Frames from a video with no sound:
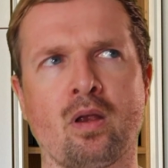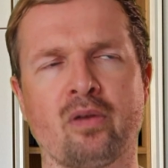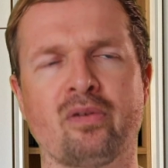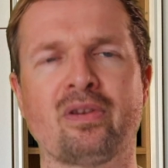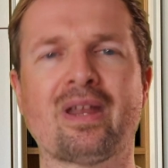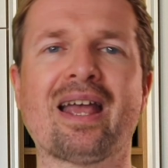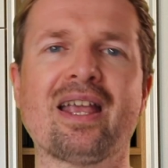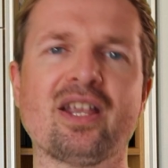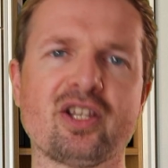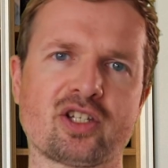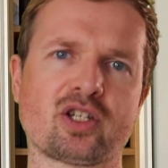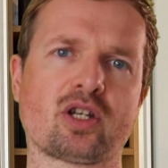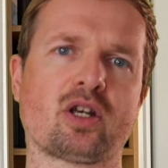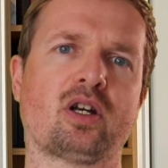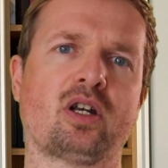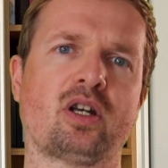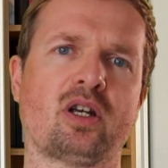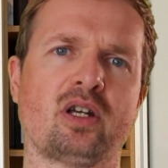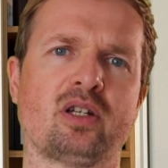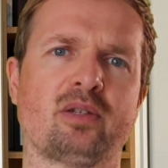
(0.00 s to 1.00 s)
Nice
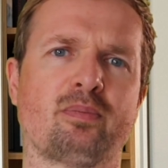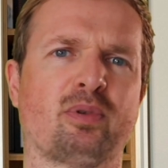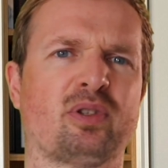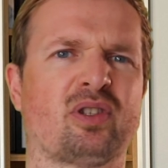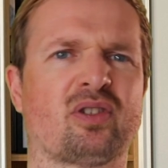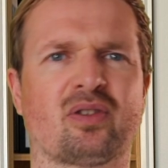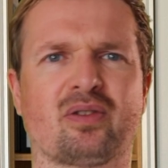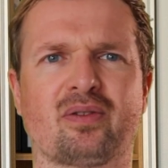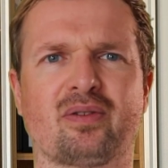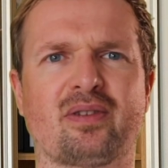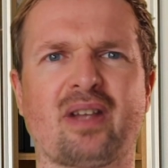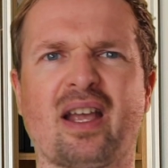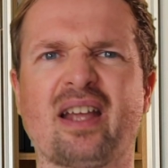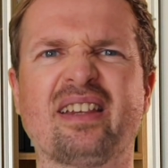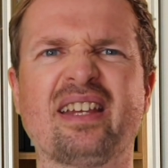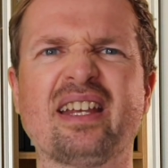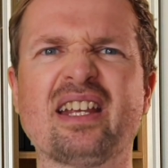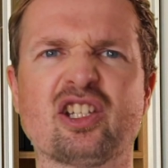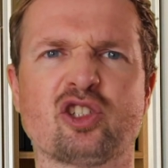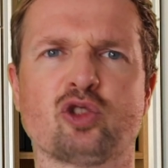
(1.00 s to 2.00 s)
card, but I
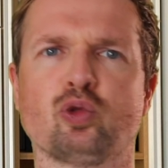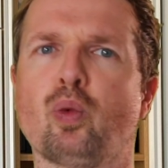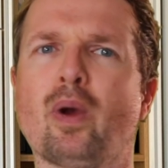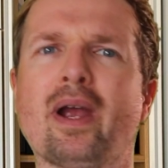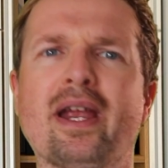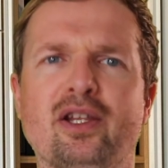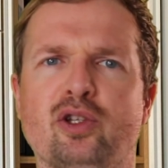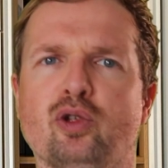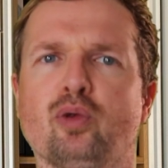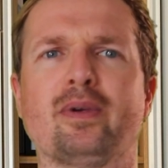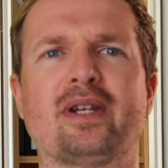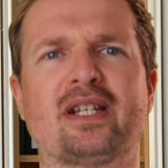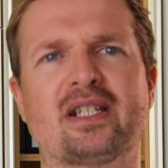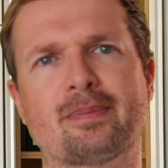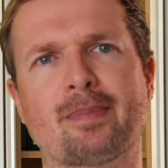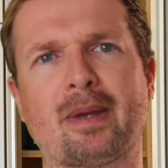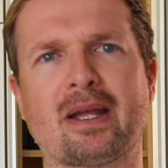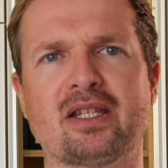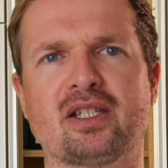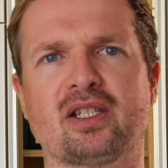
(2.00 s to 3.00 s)
think it's way too
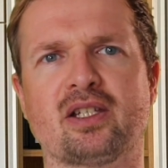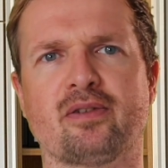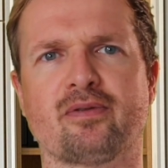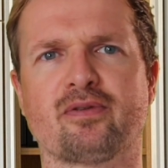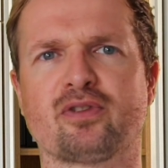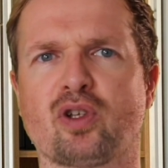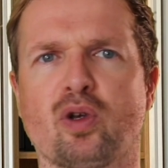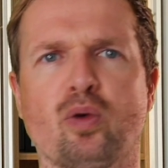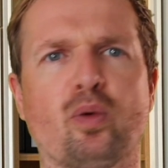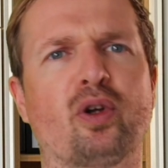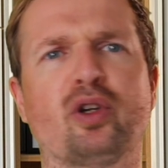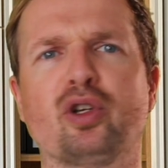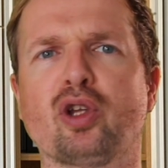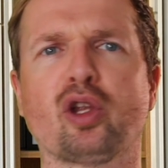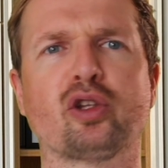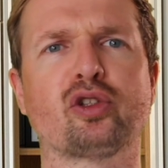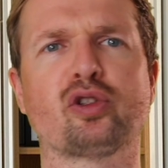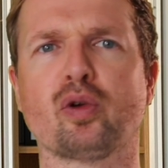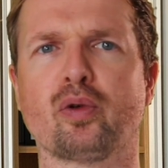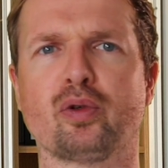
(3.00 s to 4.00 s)
expensive. So we're
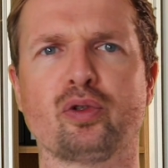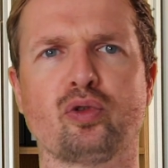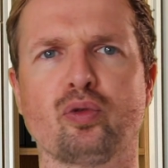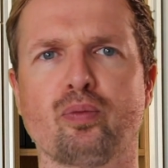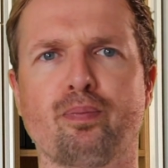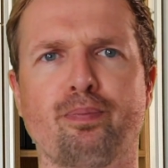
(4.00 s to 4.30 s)
not going to